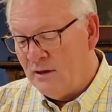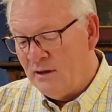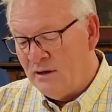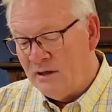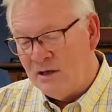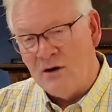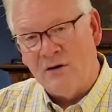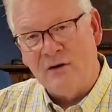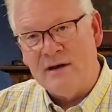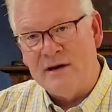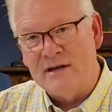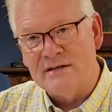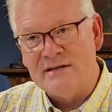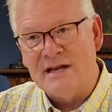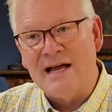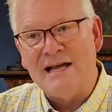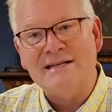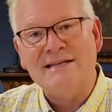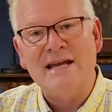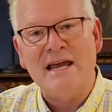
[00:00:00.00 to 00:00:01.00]
You know, it does
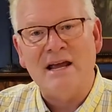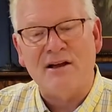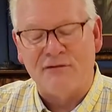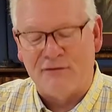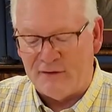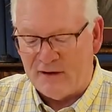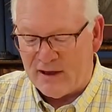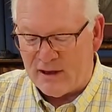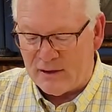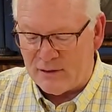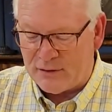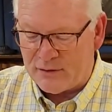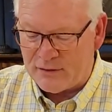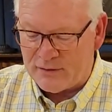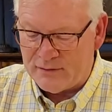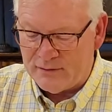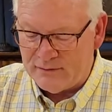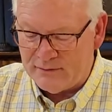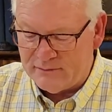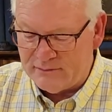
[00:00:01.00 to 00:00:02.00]
not take faith
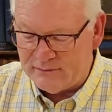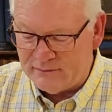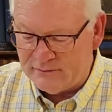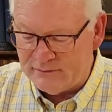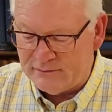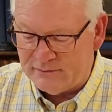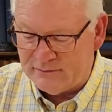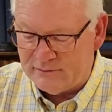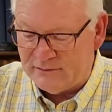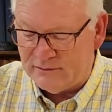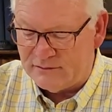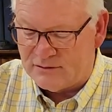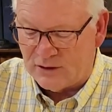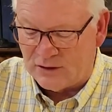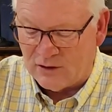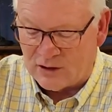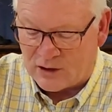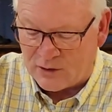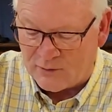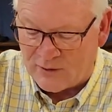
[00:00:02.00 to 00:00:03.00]
to
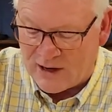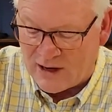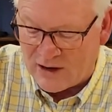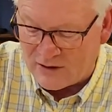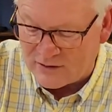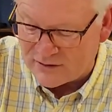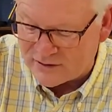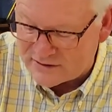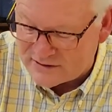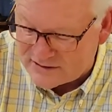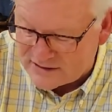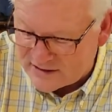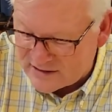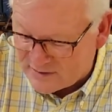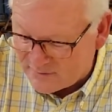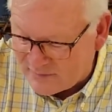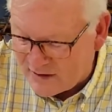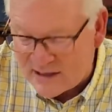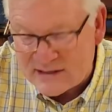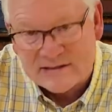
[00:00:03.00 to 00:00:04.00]
look around and see the
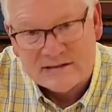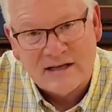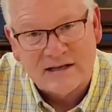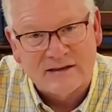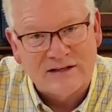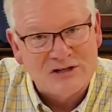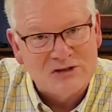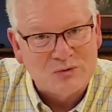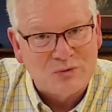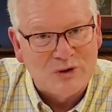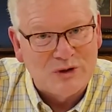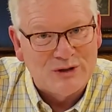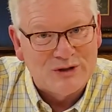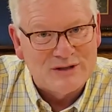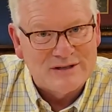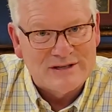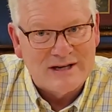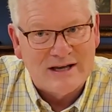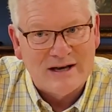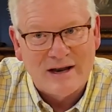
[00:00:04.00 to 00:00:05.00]
mess that this world
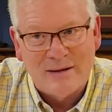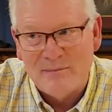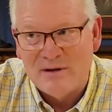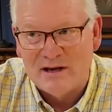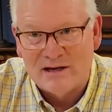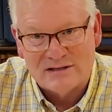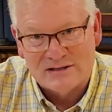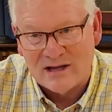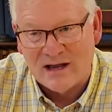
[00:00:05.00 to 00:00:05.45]
is in. I mean, it's